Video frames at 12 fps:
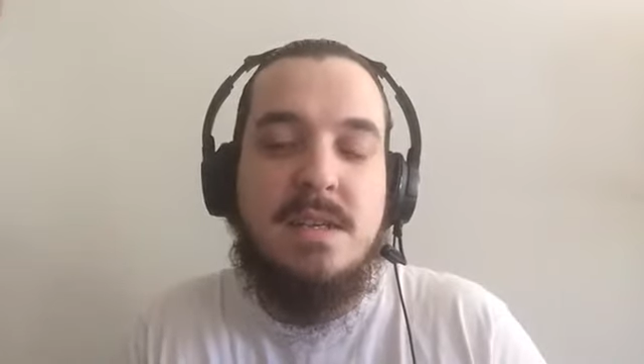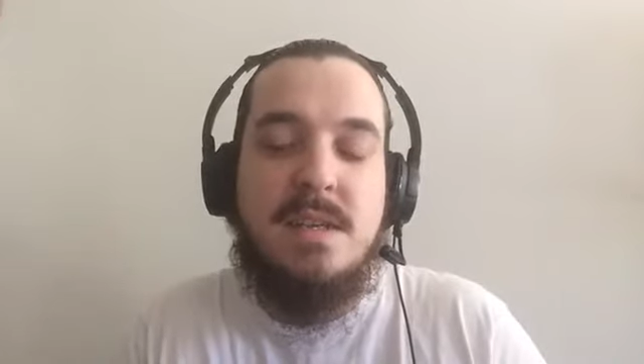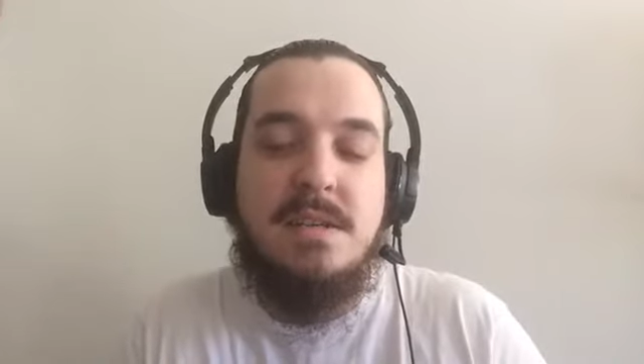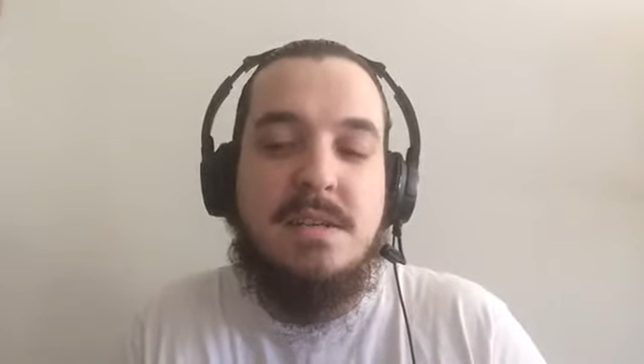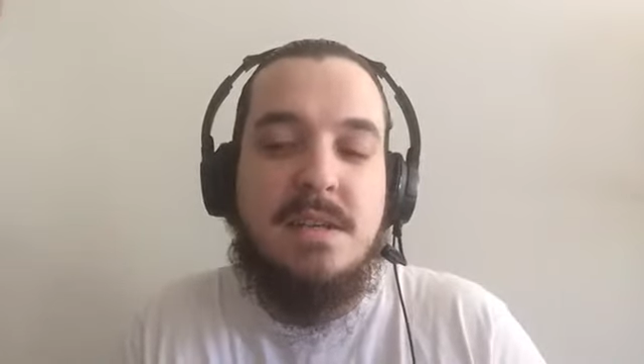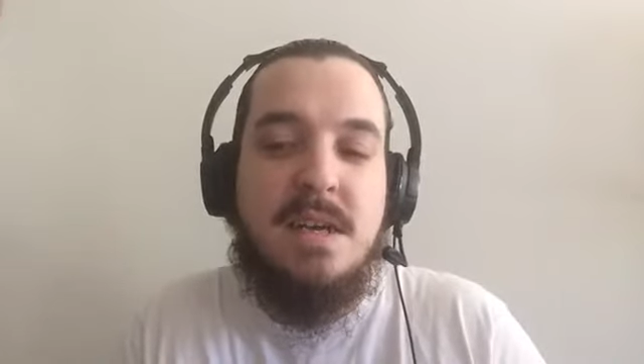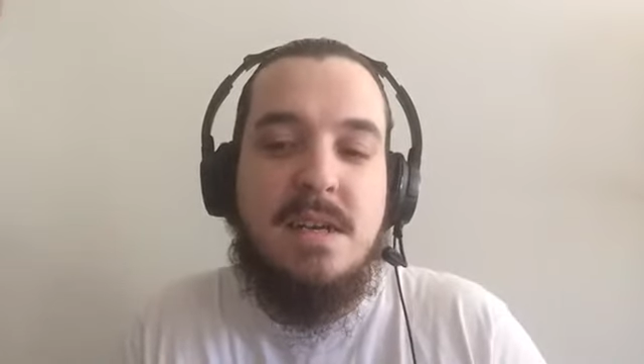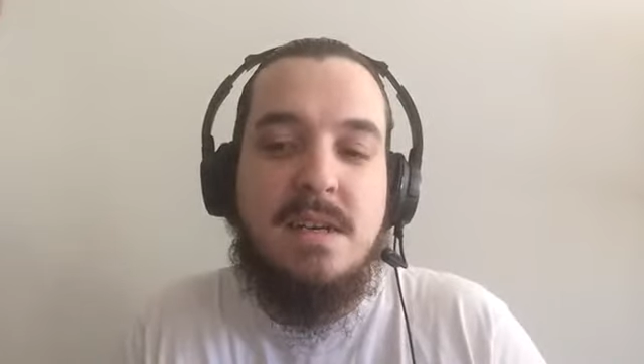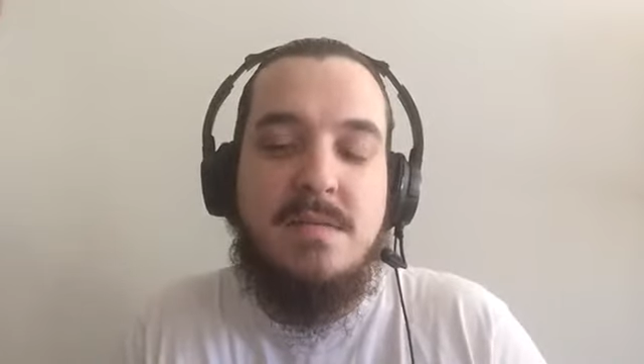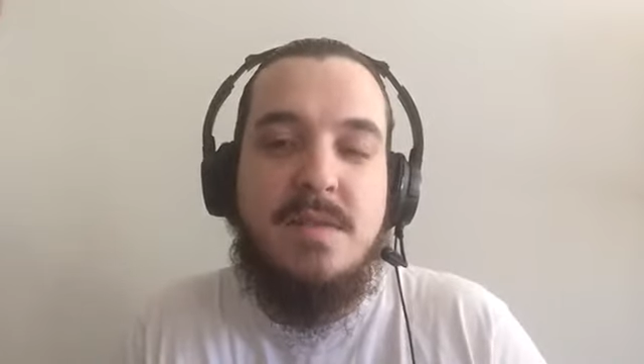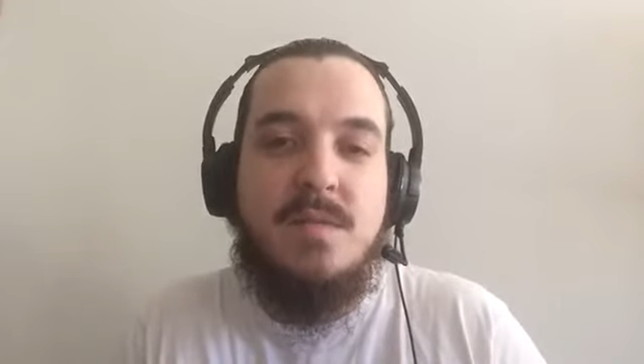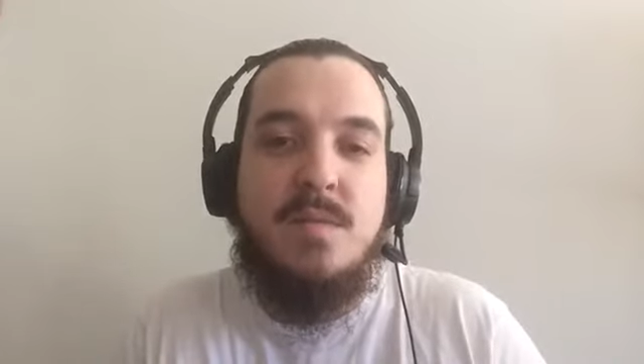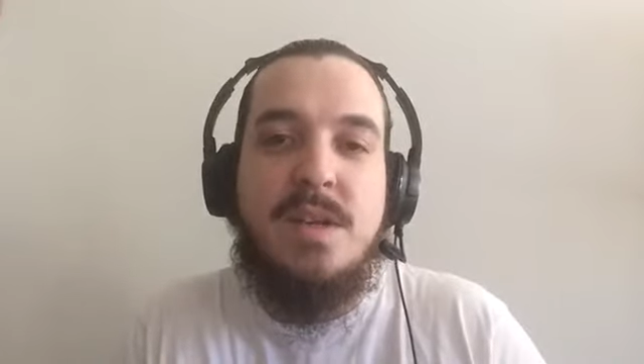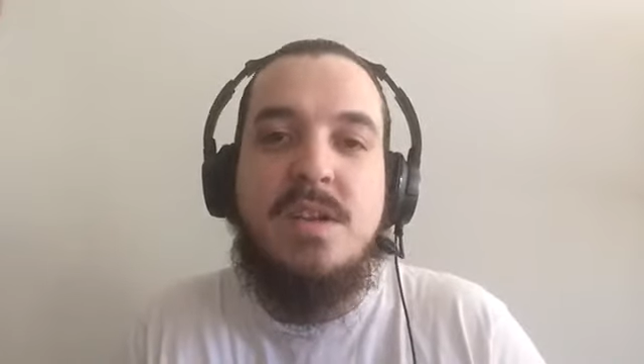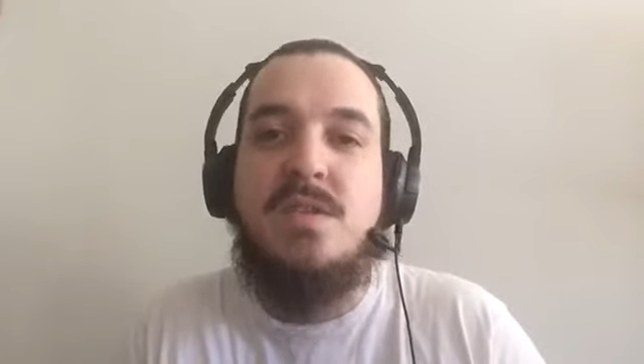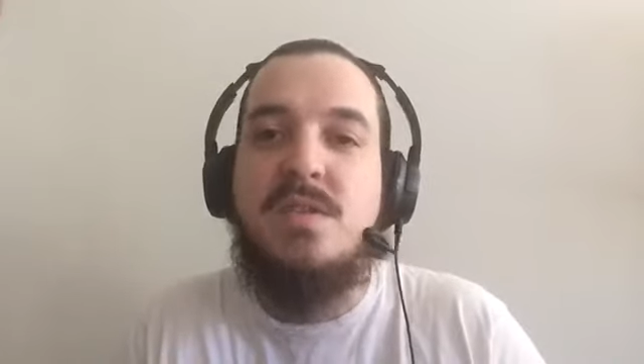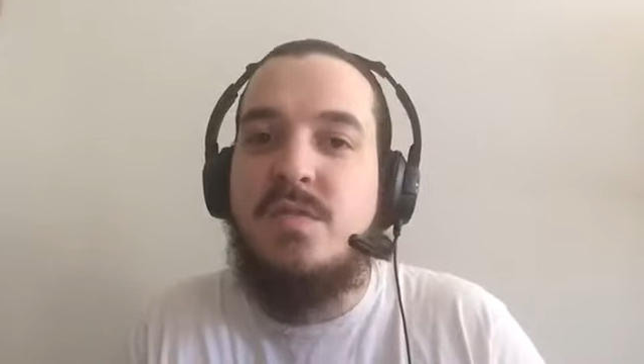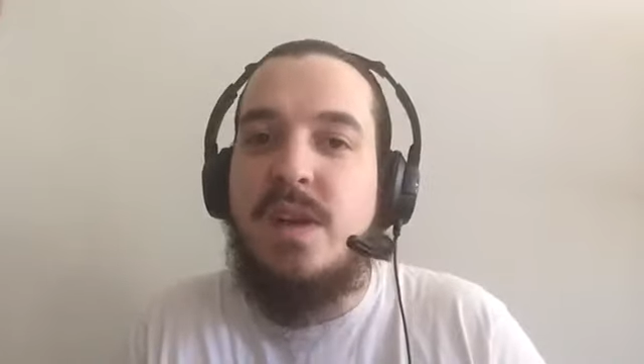I've never been a
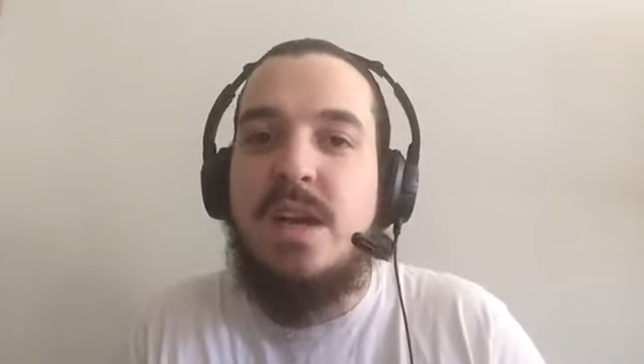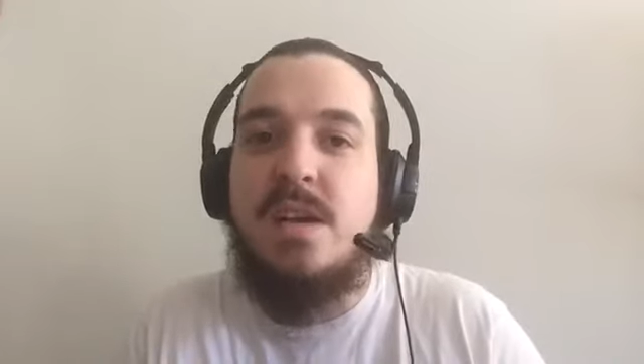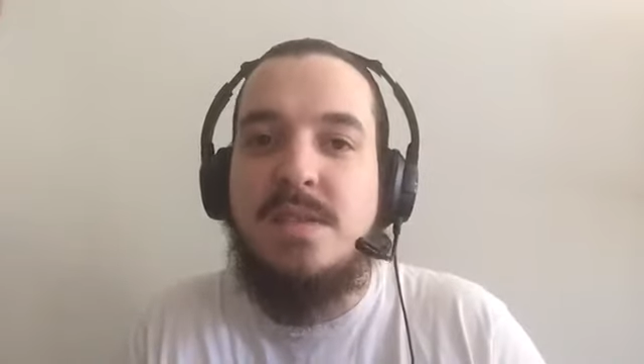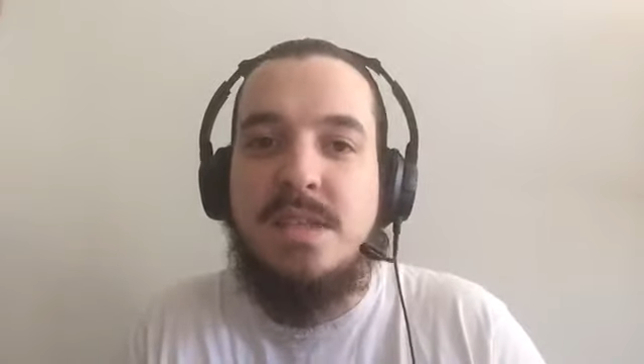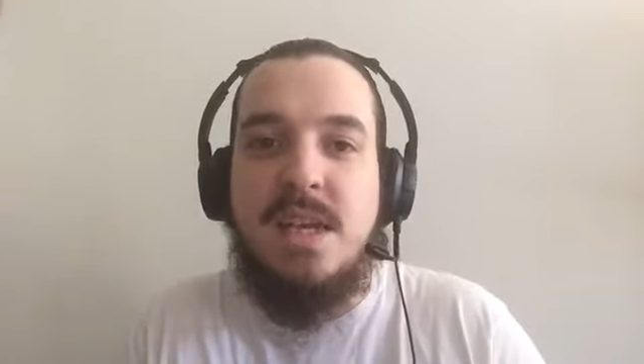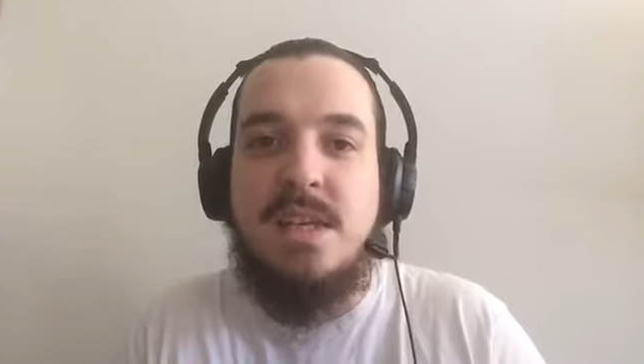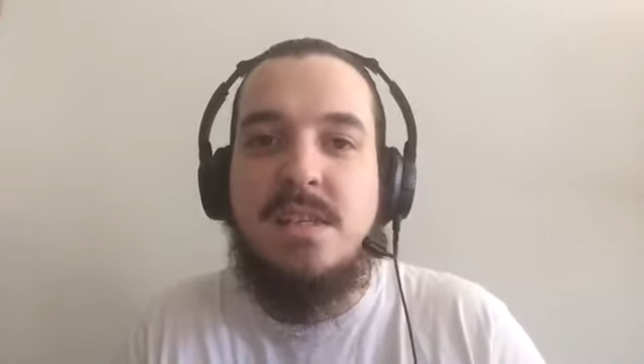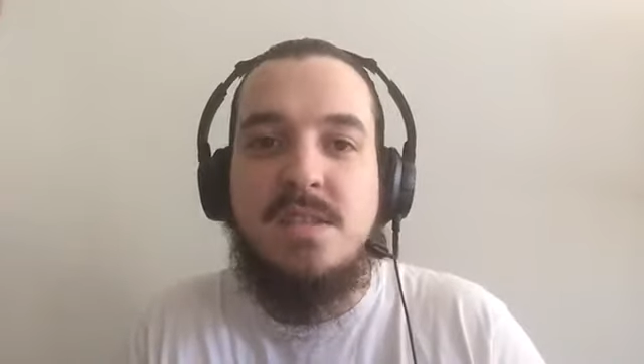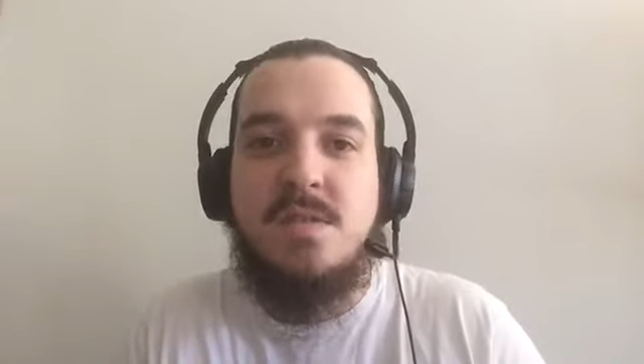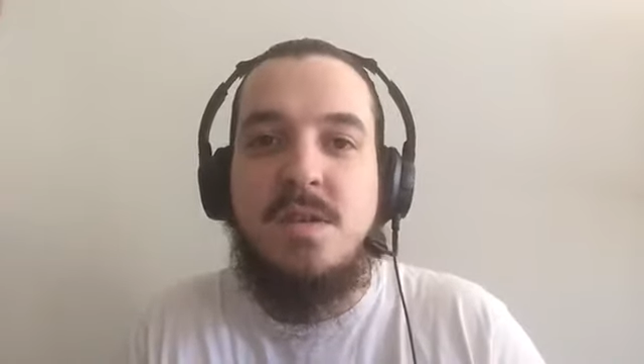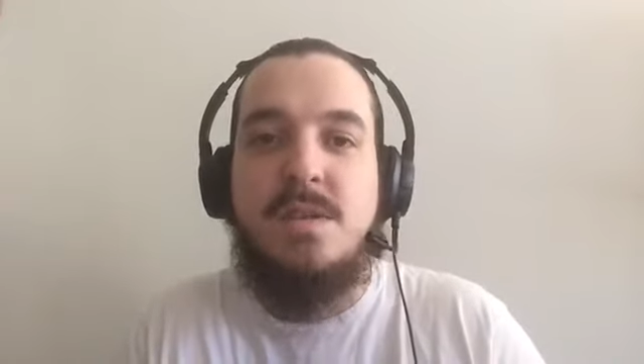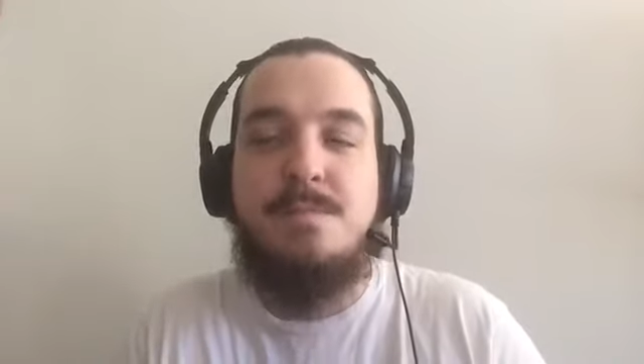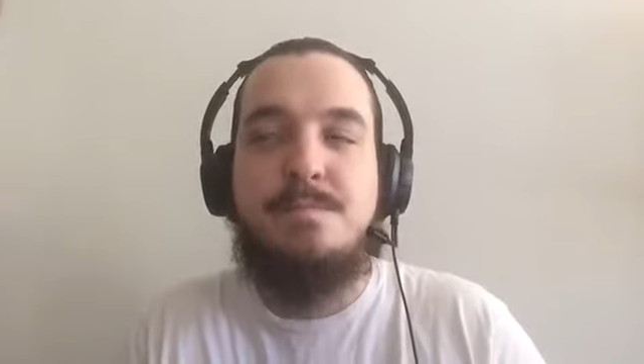huge fan of Assassin's Creed,